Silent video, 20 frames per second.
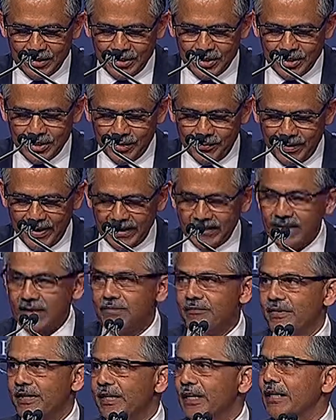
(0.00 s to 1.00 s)
She made
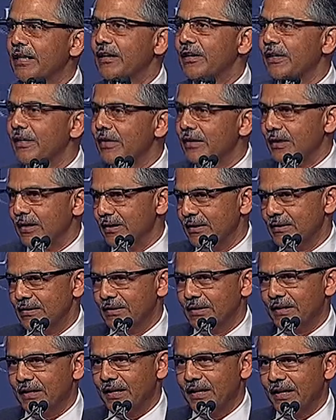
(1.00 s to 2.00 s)
that very clear
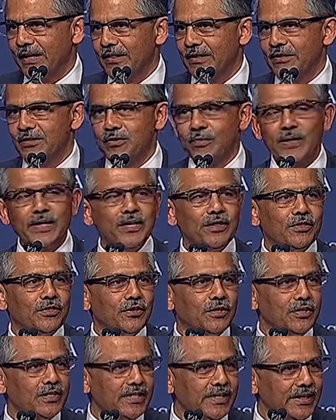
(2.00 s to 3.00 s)
in the
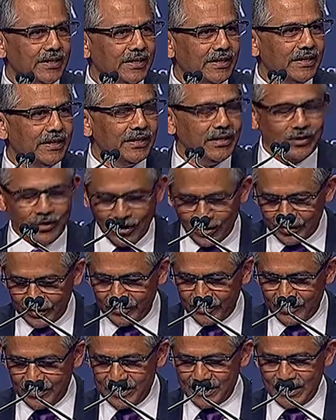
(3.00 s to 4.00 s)
2013
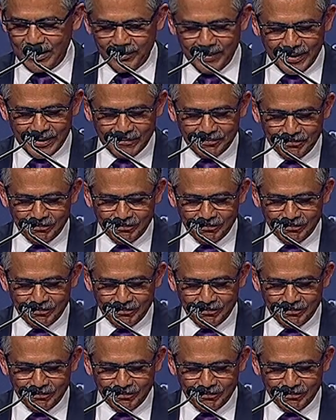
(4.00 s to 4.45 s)
inaugural summit,